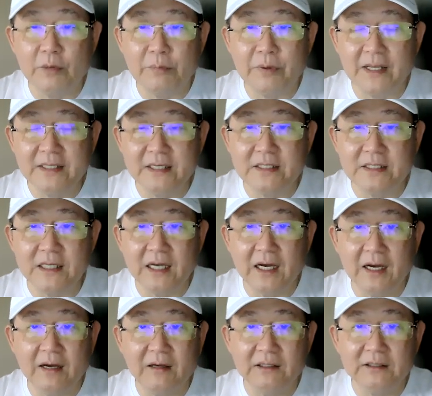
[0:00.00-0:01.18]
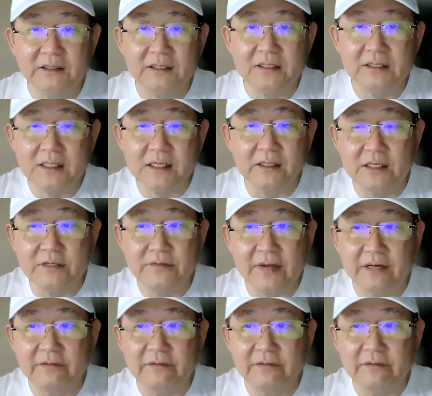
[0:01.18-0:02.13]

prices still is very,